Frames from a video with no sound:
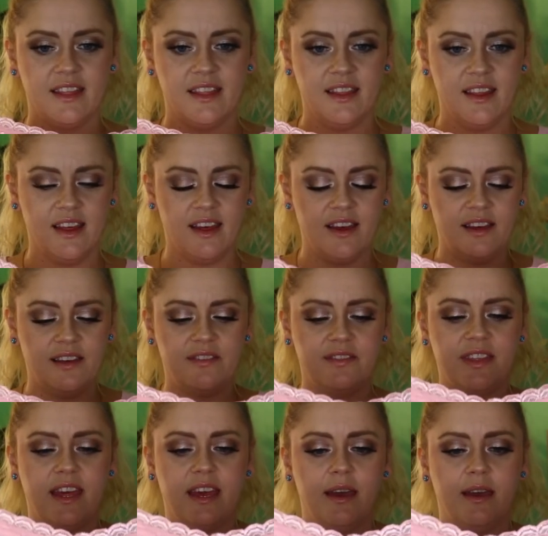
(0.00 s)
love
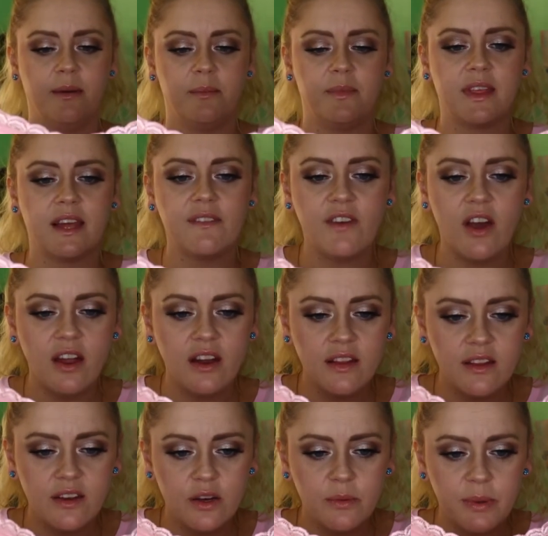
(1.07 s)
them. They've got a
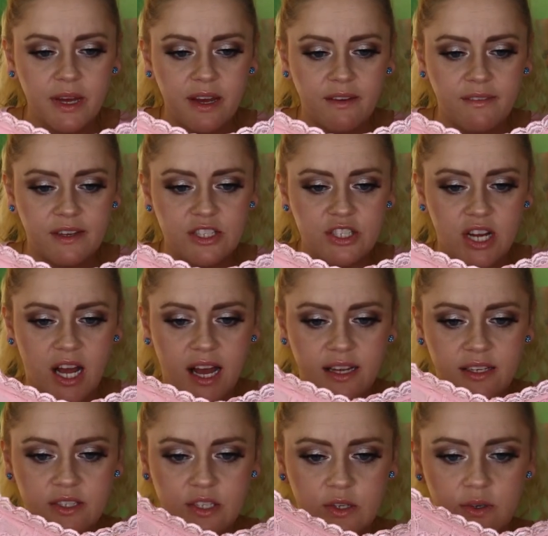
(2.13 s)
little bit of a
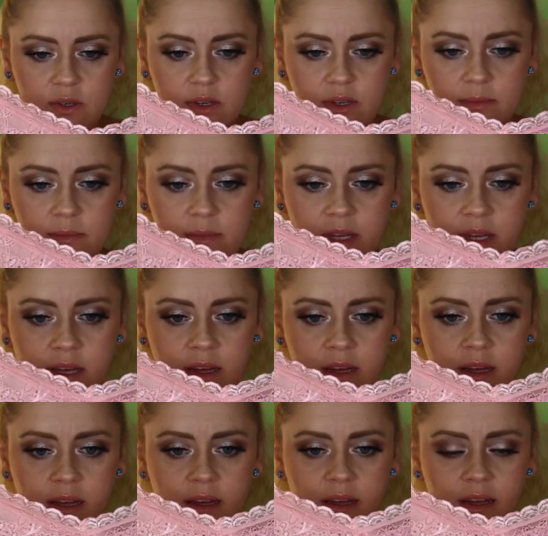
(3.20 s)
shine to them.
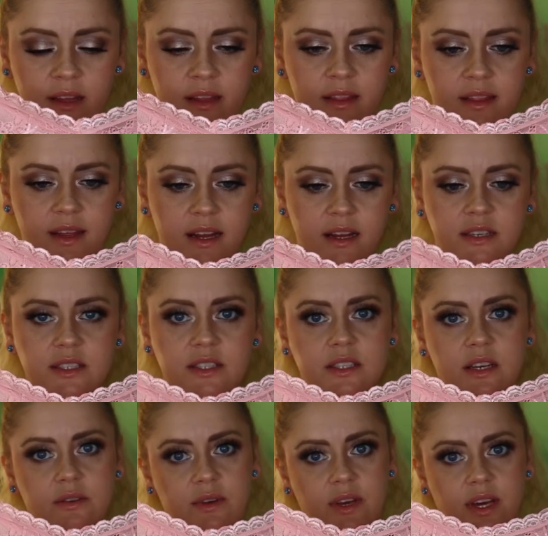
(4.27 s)
They are
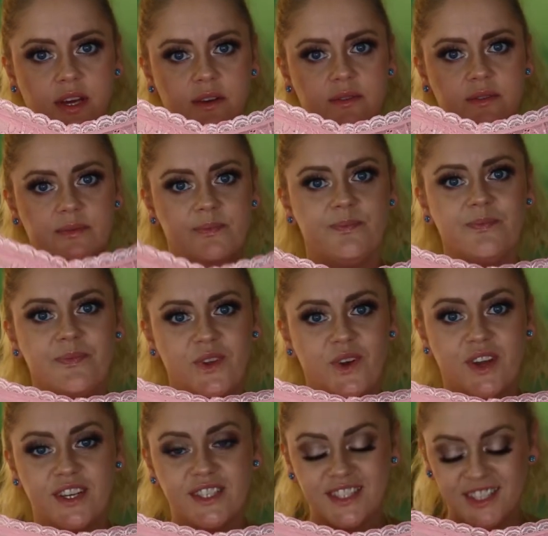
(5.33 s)
so cute.
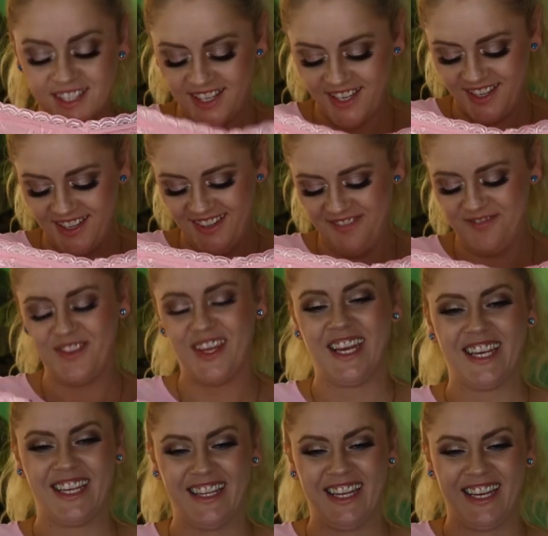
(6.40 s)
Honestly, I
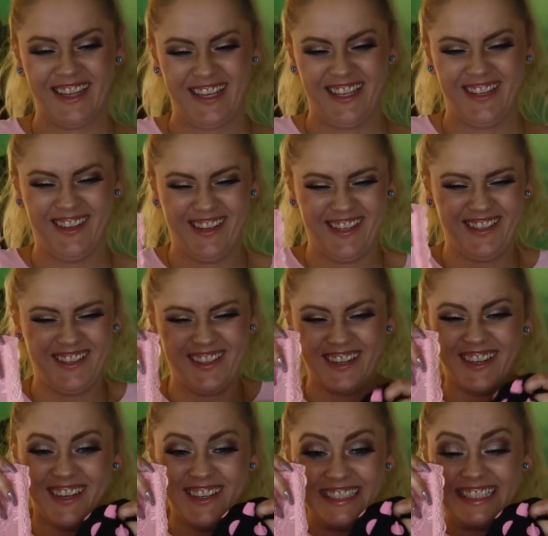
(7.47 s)
think they like to look
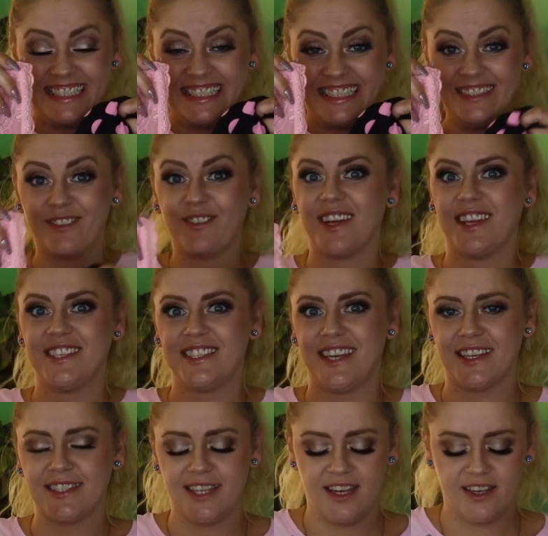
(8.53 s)
really
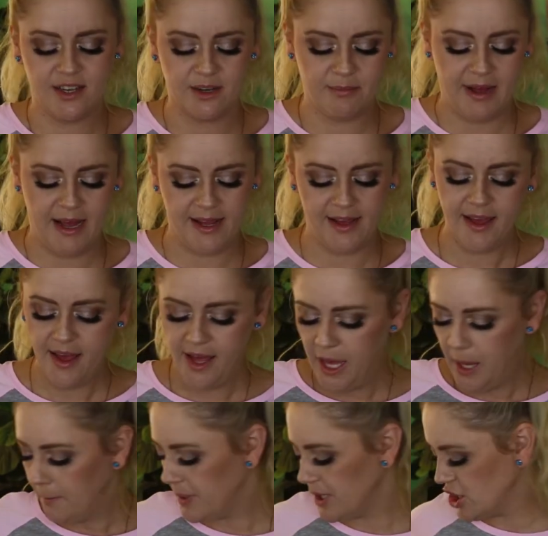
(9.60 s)
sexy under my
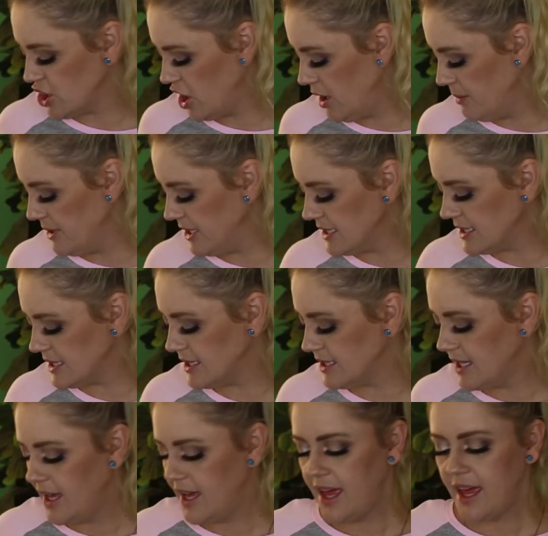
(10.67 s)

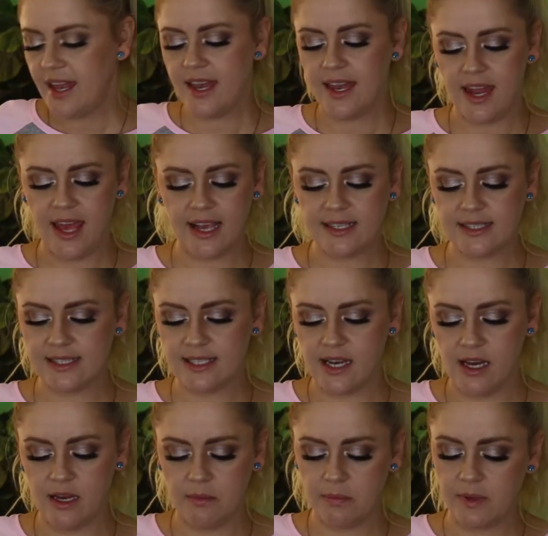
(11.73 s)
pajamas. Next
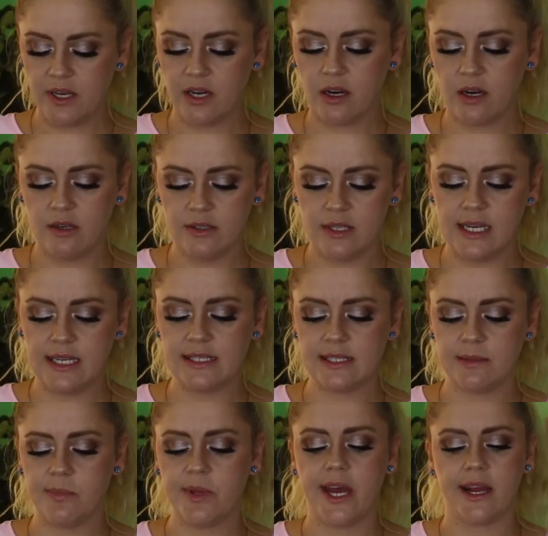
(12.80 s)
up, and your girl needs
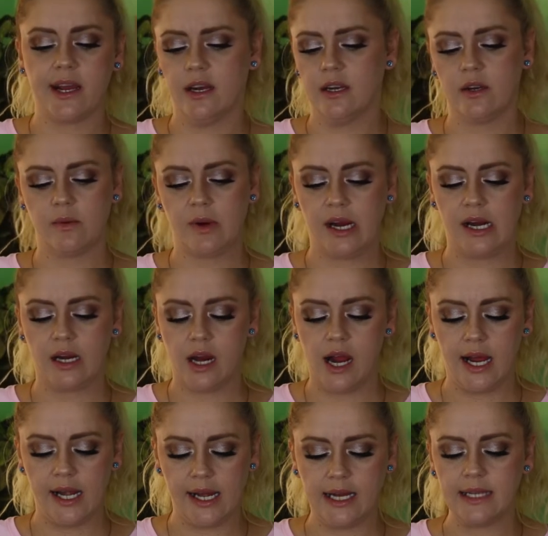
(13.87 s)
some black underwear.
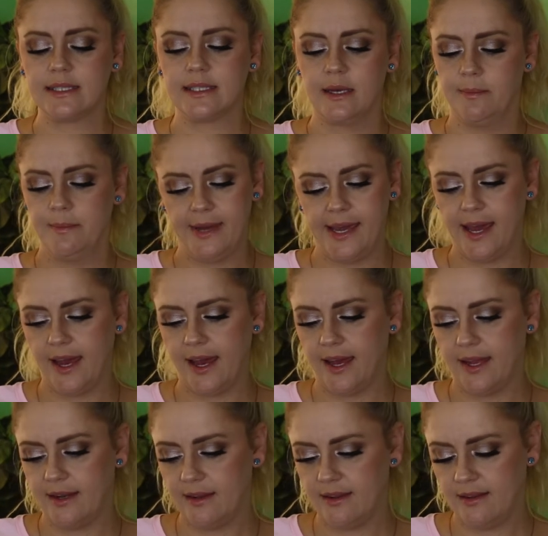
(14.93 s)
I need some
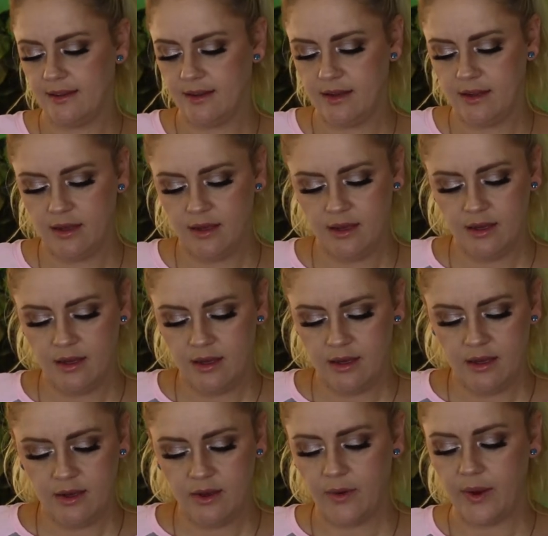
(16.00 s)
bad.
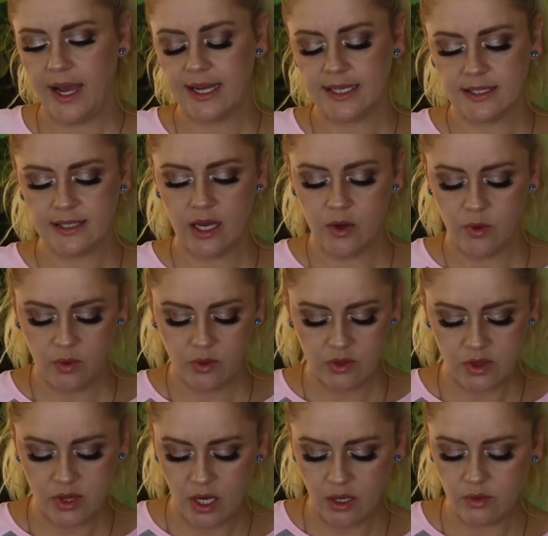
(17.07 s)
Okay, so
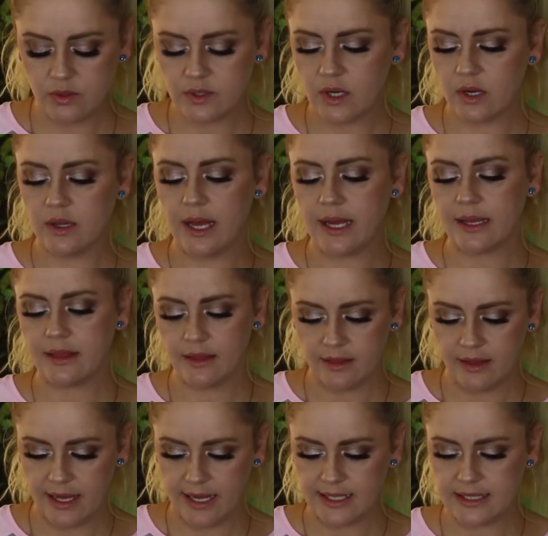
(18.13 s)
those are like the
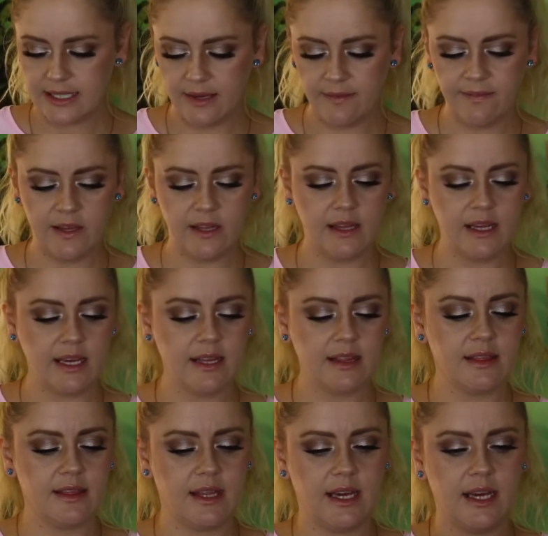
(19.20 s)
lacy feeling.
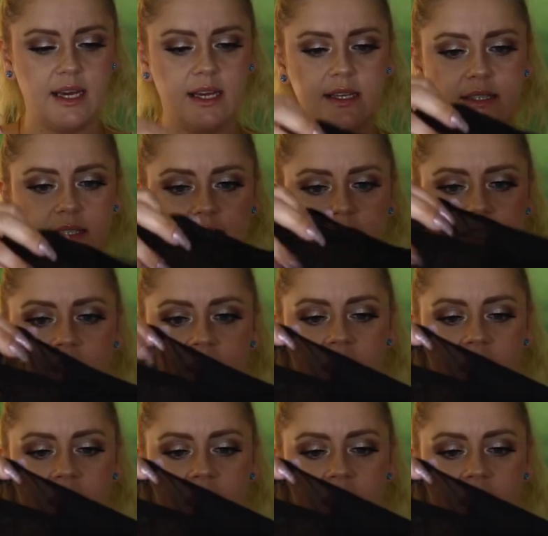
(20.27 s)
These,